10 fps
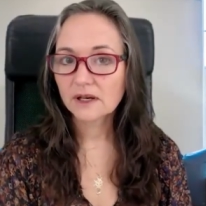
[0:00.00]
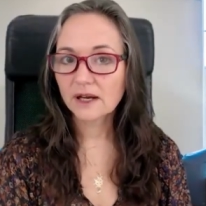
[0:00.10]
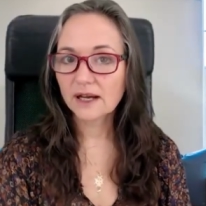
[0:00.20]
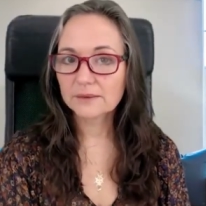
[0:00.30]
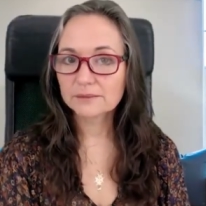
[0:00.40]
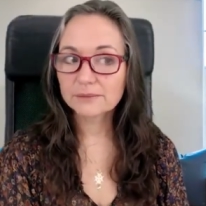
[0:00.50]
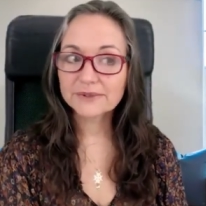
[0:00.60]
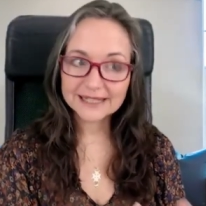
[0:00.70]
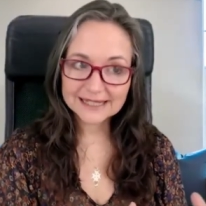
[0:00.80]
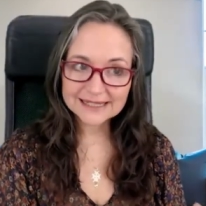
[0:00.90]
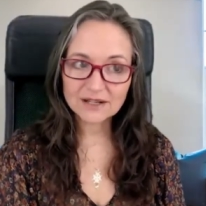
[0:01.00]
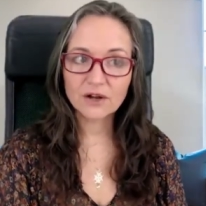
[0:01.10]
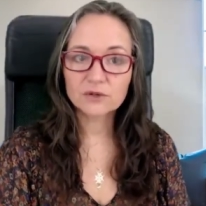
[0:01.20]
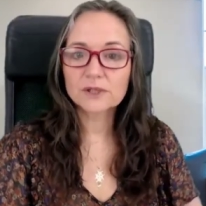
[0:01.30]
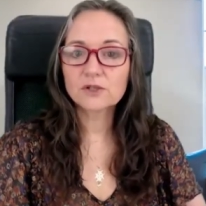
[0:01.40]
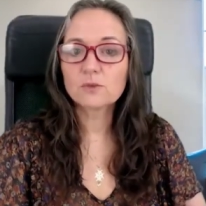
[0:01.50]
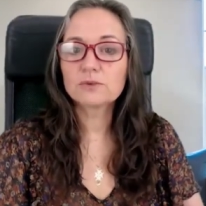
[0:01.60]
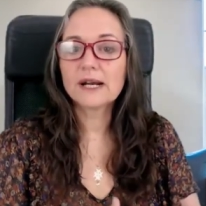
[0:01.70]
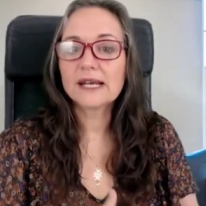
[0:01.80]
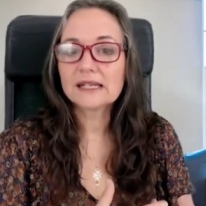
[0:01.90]
But that is hard when your
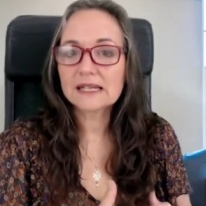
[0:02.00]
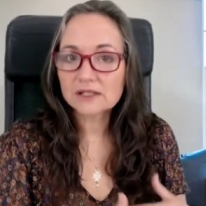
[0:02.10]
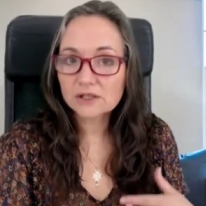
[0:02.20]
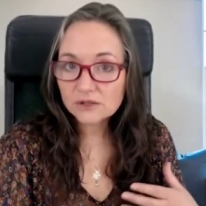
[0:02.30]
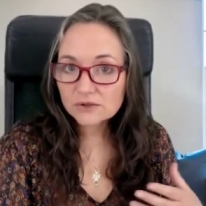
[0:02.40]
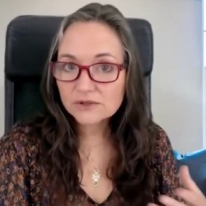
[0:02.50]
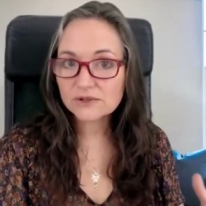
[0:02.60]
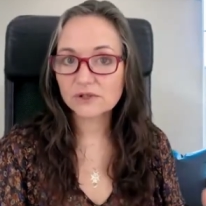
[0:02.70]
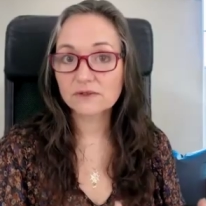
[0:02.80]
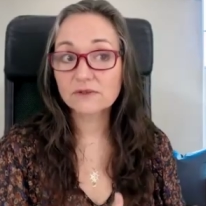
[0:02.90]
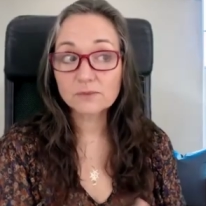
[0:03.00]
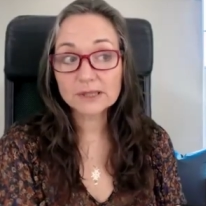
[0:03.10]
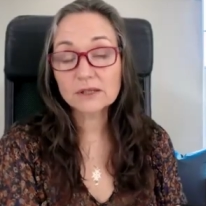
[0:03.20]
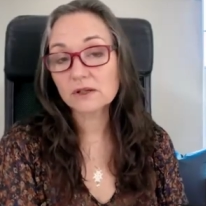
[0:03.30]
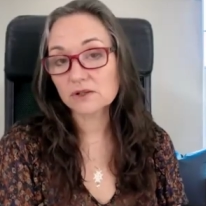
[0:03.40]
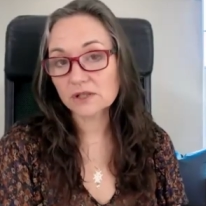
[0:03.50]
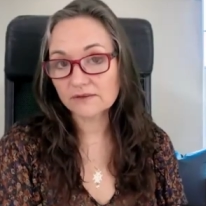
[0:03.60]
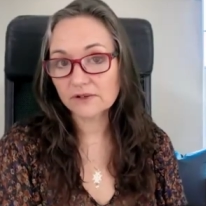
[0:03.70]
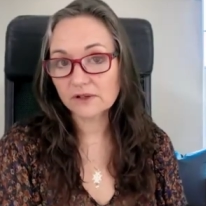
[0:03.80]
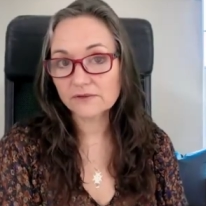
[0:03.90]
brain gets used to, if you've been on a ship
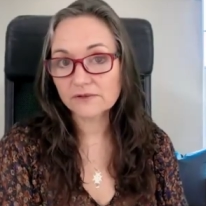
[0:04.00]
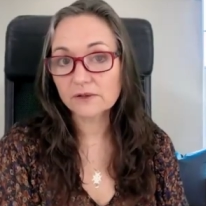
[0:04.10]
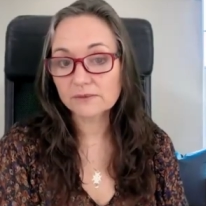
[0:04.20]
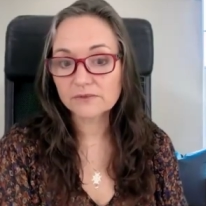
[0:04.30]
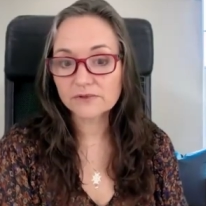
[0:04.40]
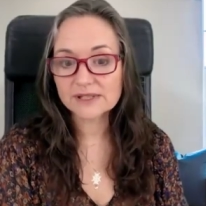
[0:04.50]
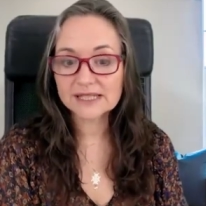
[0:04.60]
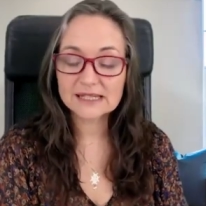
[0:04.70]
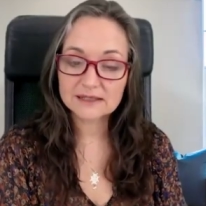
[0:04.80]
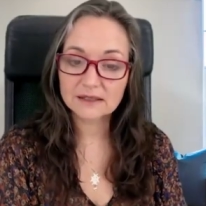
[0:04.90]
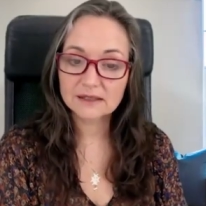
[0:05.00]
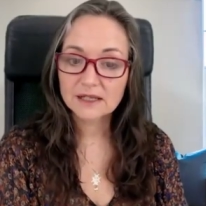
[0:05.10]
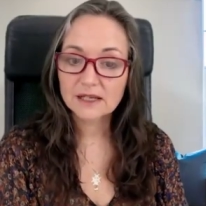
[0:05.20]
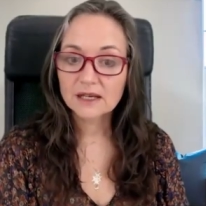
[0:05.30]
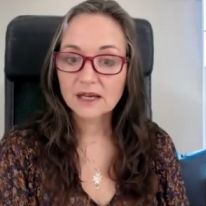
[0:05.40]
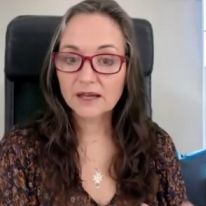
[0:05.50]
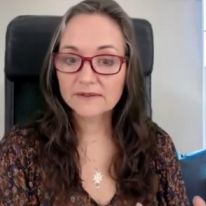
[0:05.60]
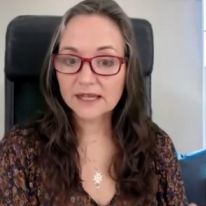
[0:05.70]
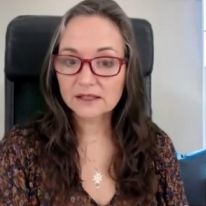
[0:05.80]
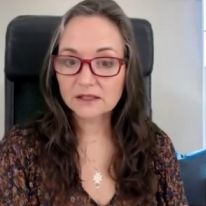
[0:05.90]
for a season
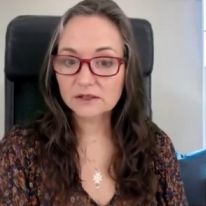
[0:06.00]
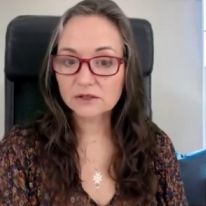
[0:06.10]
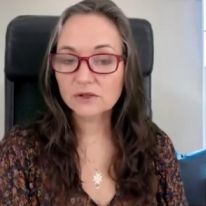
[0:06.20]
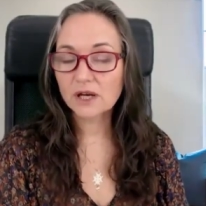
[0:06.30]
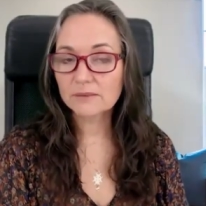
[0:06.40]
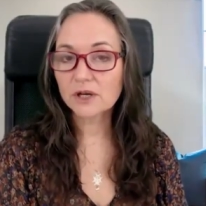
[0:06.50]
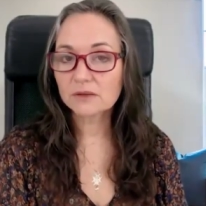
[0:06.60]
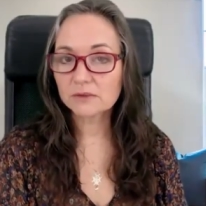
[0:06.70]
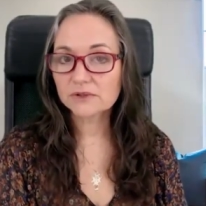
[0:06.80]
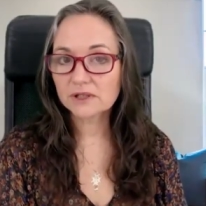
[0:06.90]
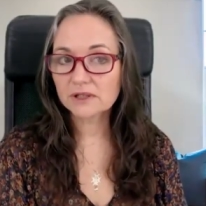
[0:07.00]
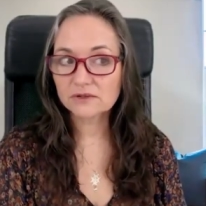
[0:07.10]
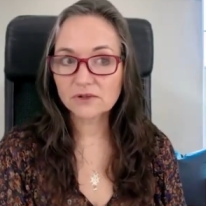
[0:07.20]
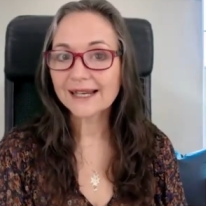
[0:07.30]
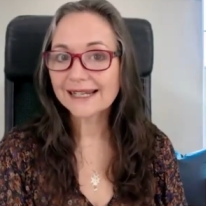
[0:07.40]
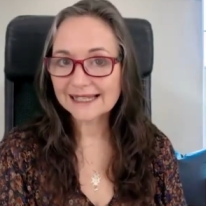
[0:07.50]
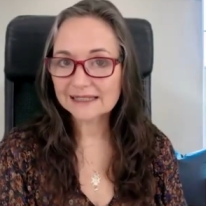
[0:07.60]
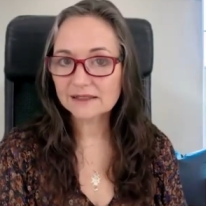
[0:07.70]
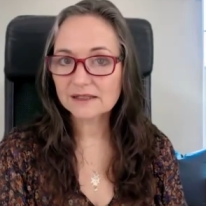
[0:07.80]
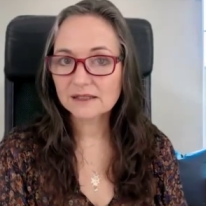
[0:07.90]
and then you come home onto dry land